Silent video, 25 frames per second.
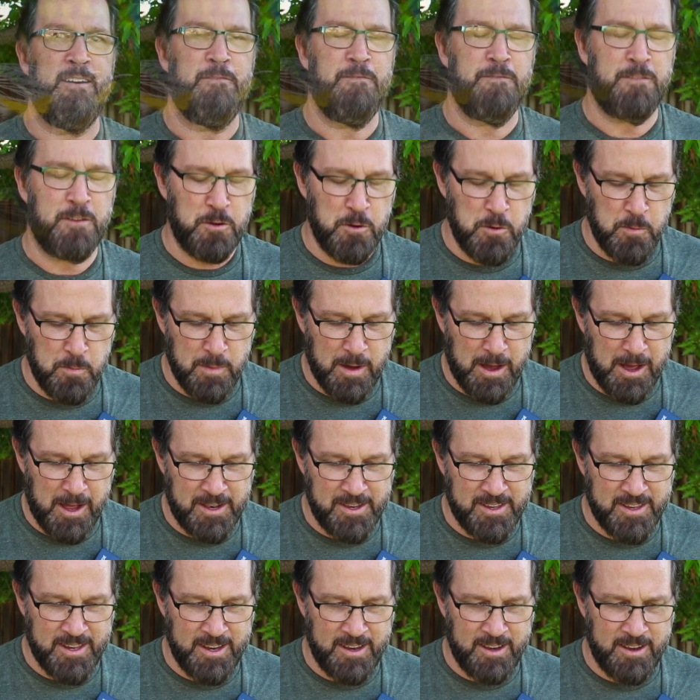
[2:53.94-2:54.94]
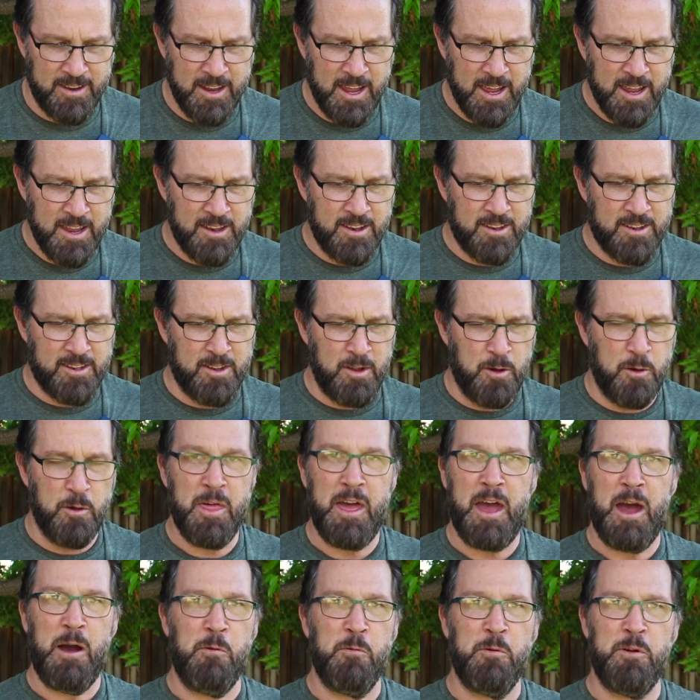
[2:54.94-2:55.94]
few months. And so
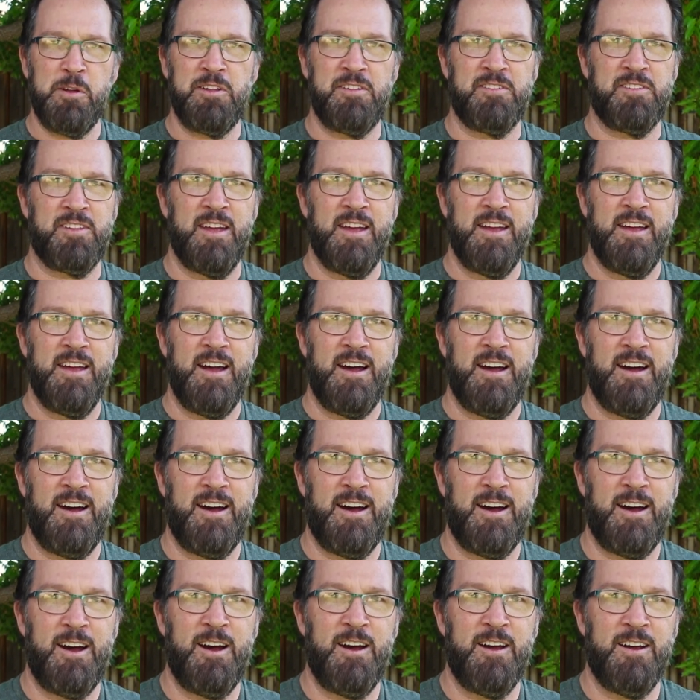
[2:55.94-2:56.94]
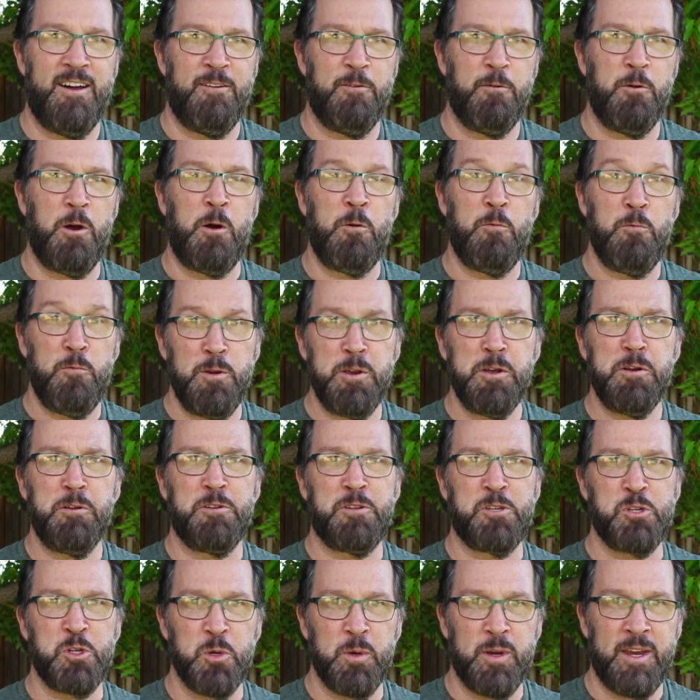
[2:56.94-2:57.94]
that was a real
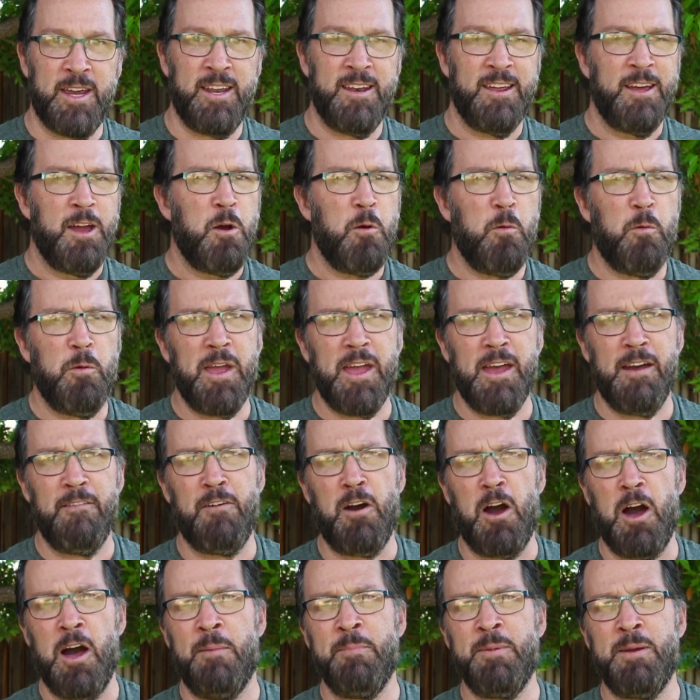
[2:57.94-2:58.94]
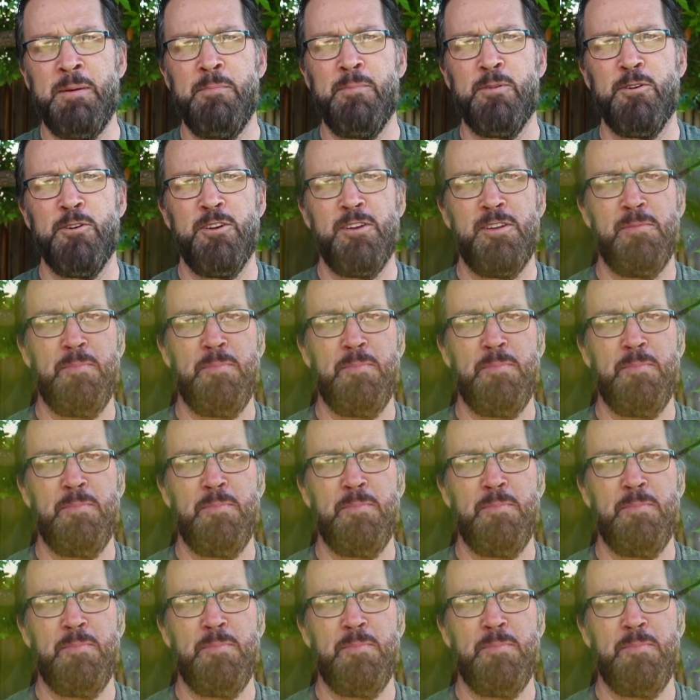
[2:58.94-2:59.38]
treat. We have hummingbirds